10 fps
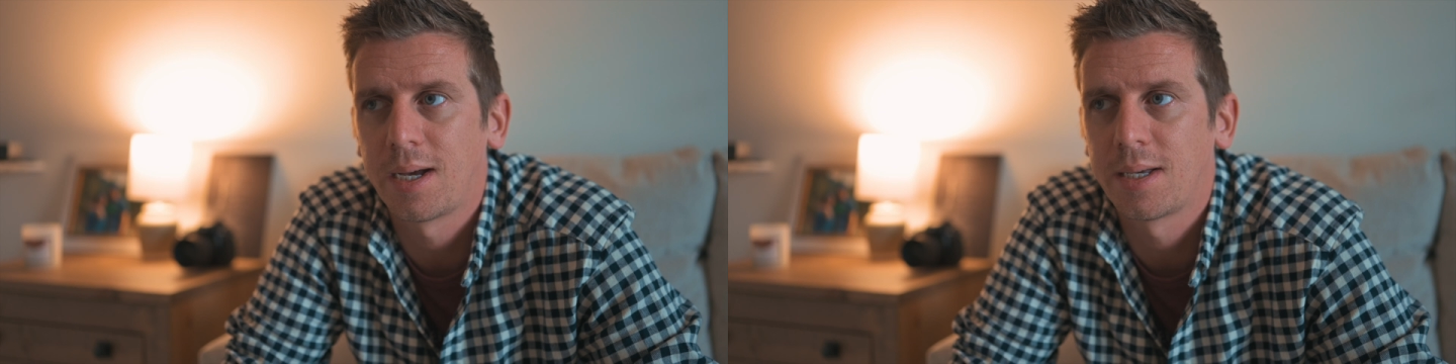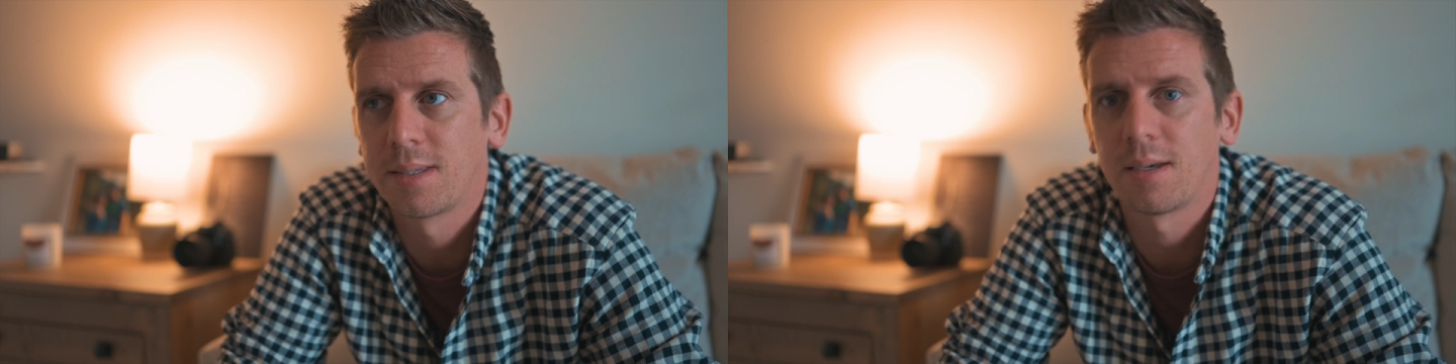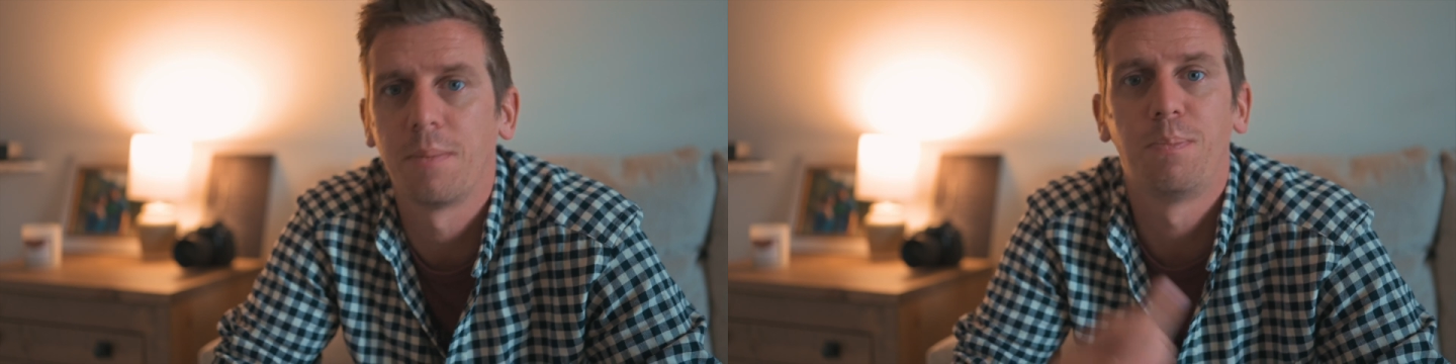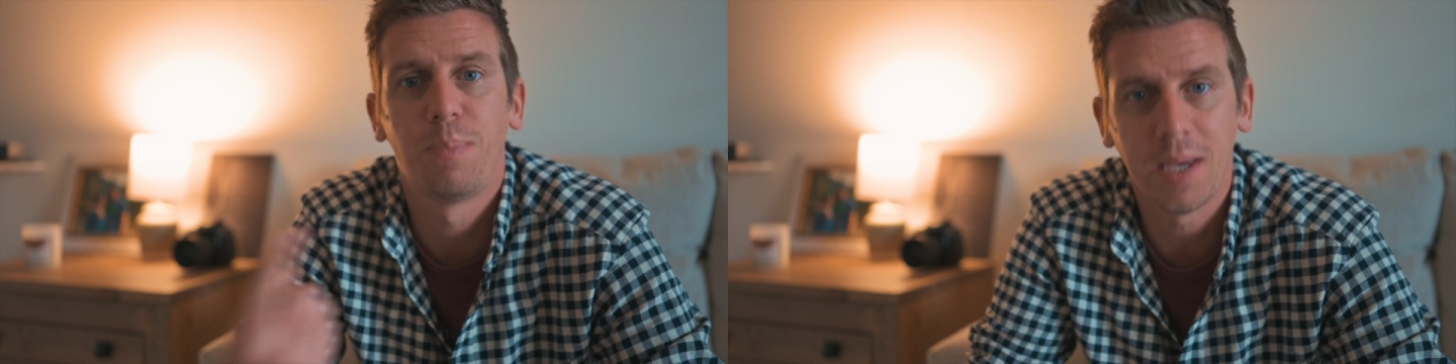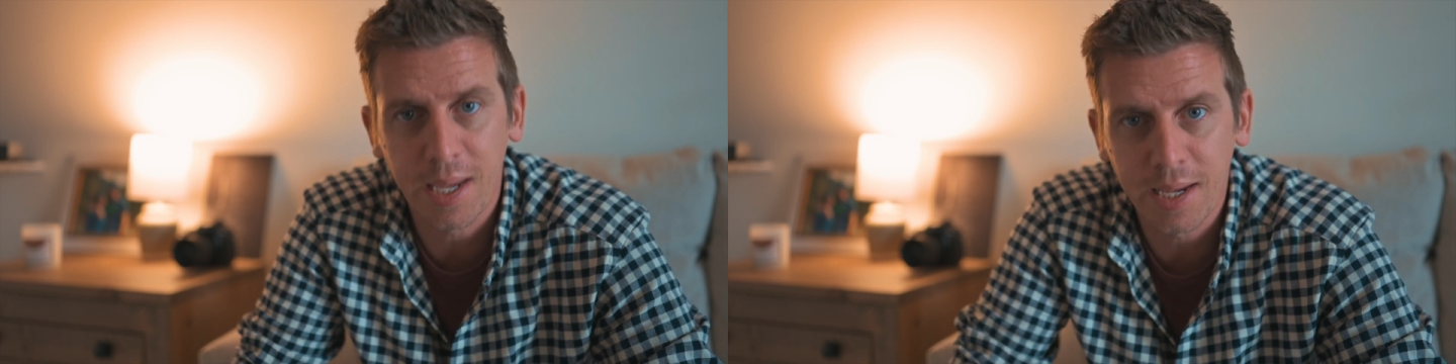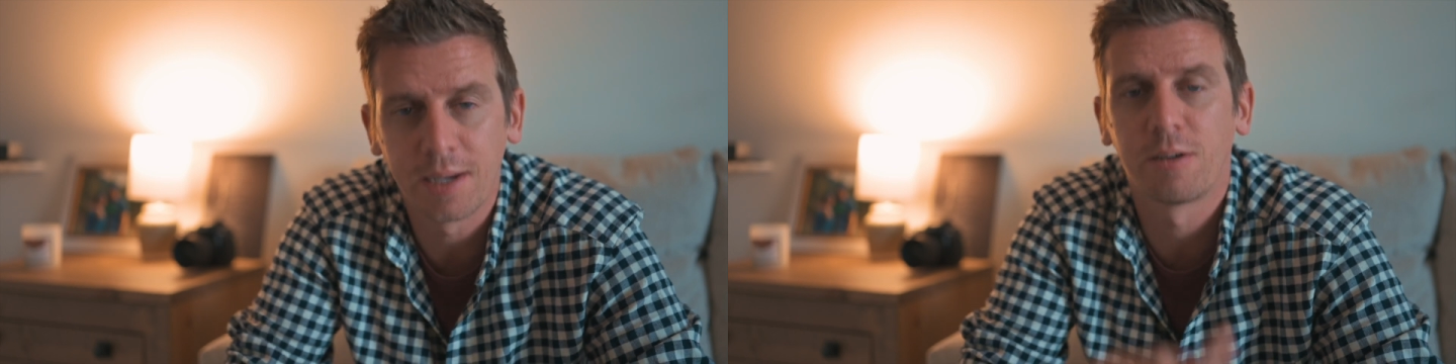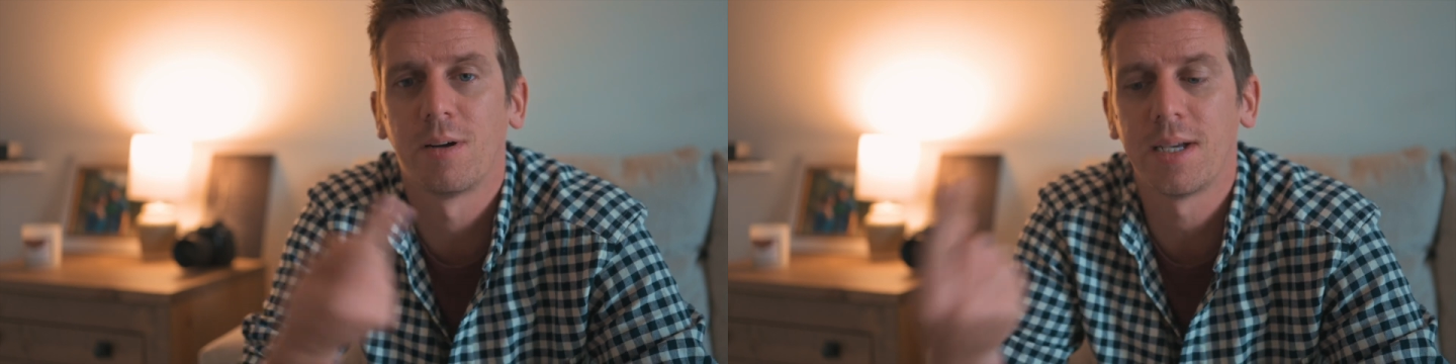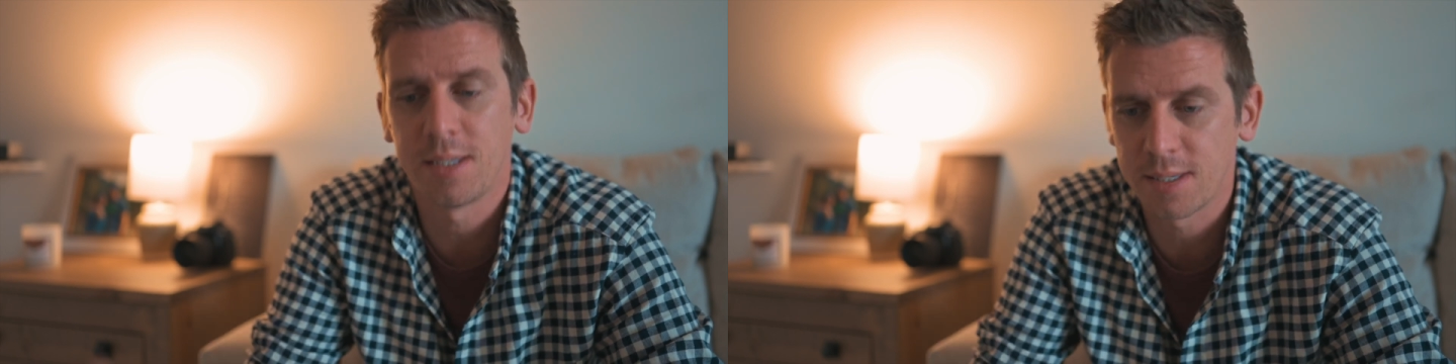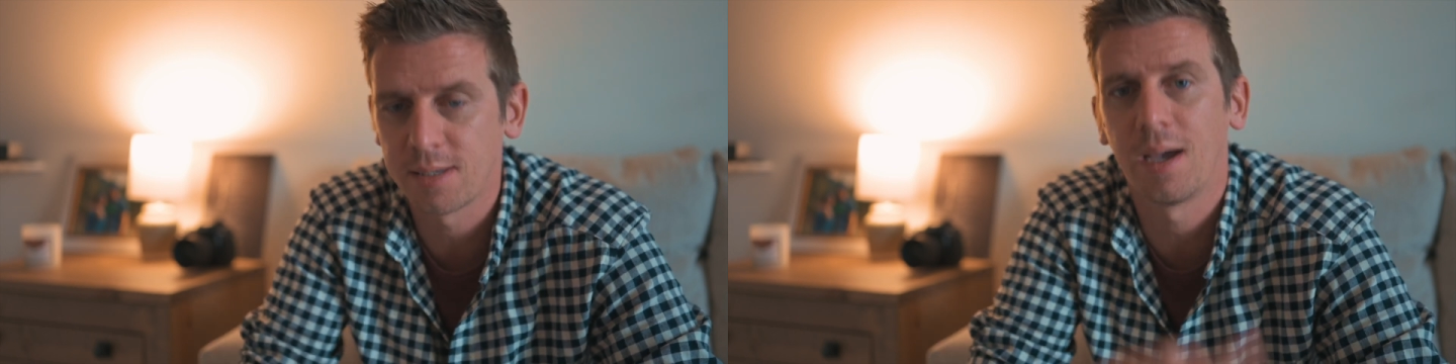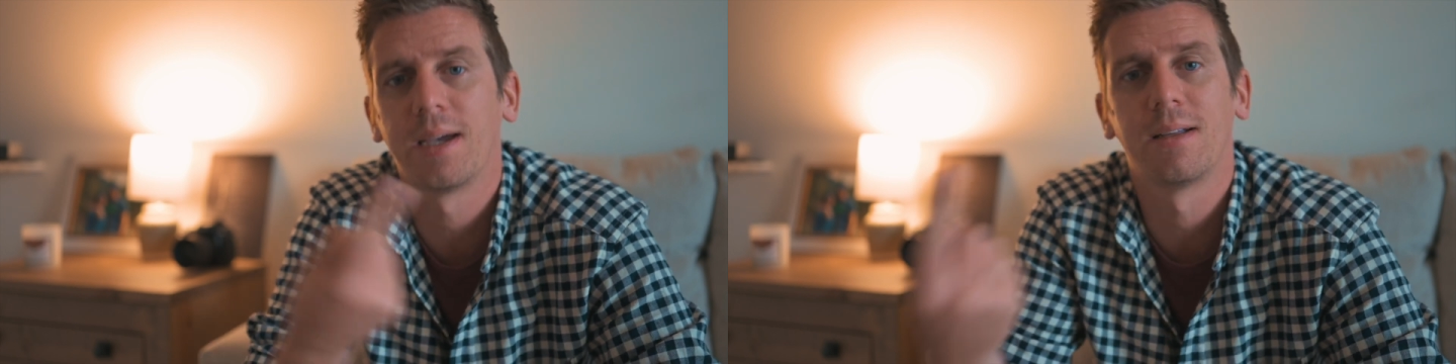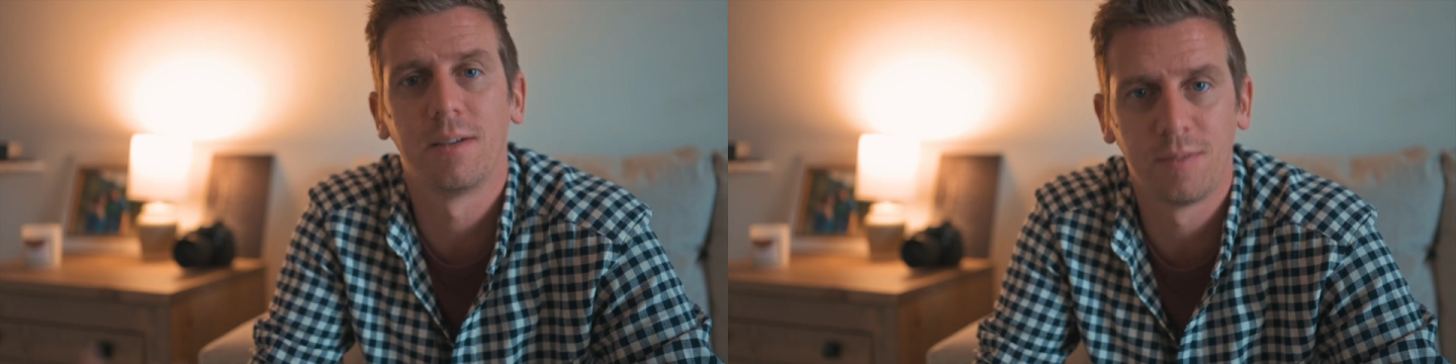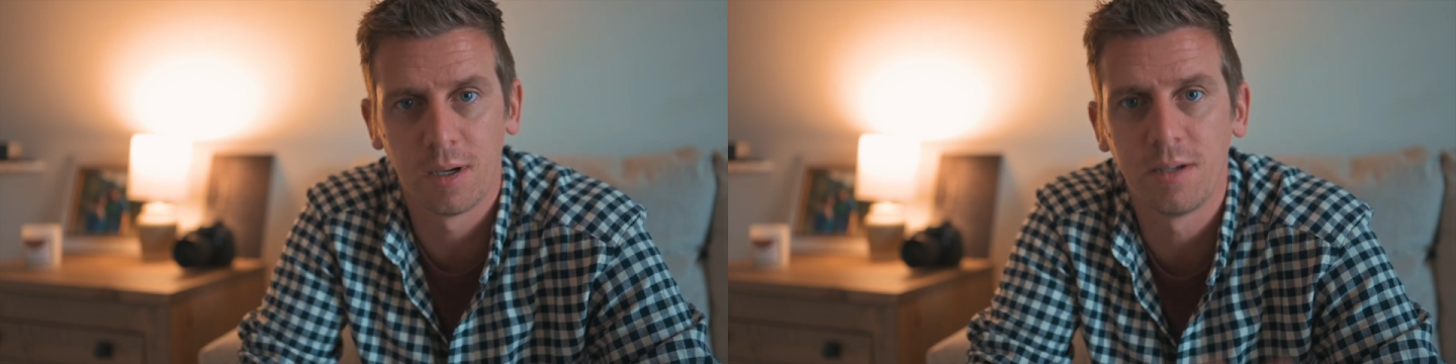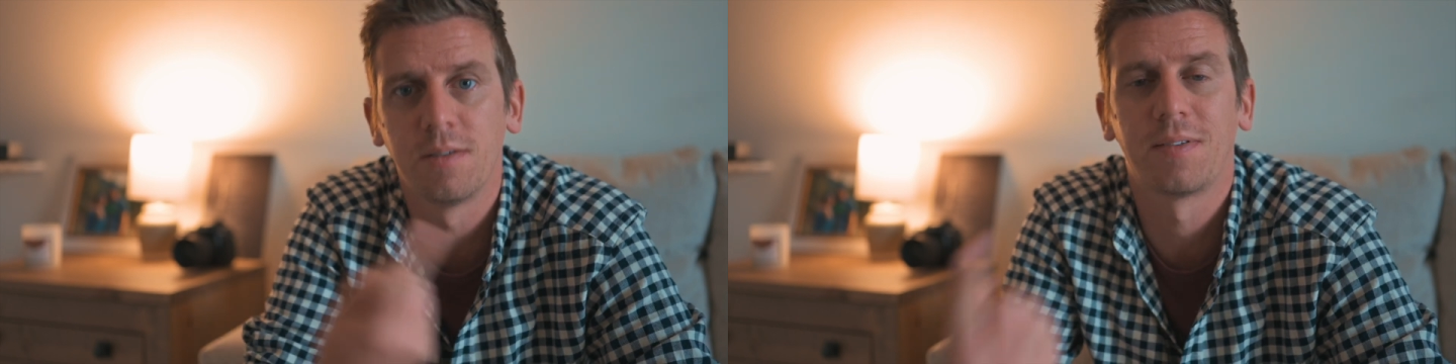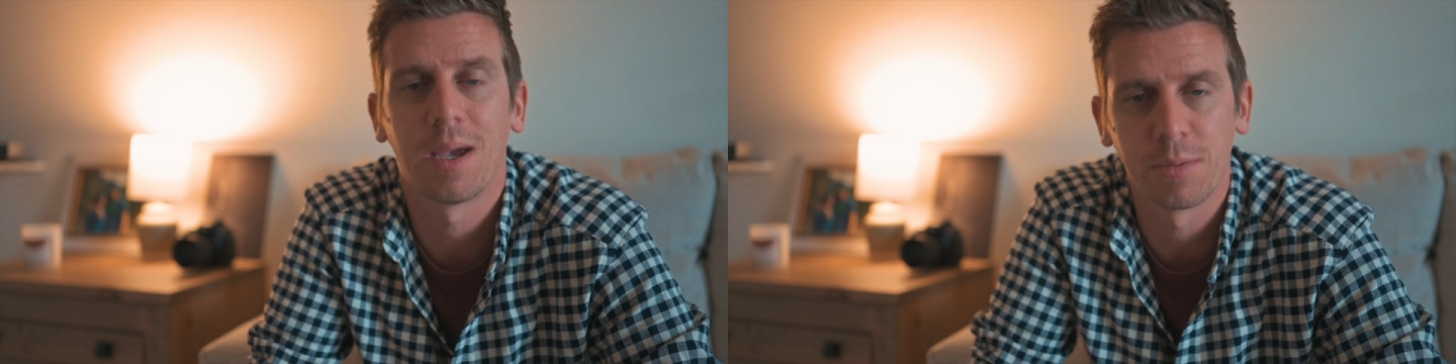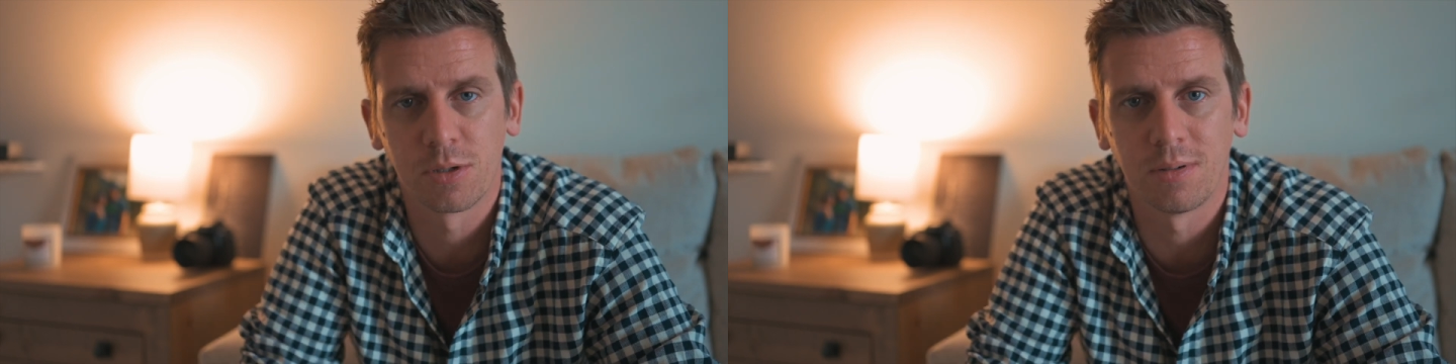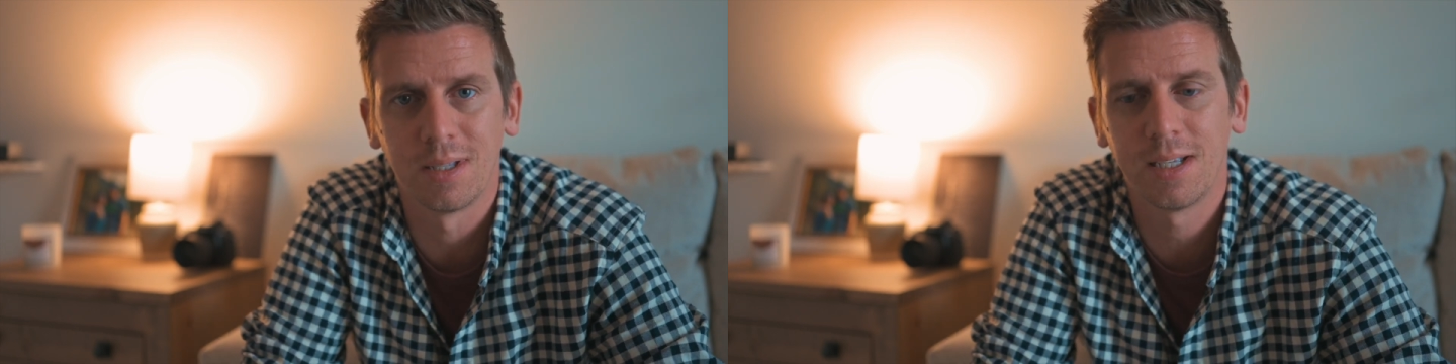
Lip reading: as a big crazy cycle of loads of chemistry,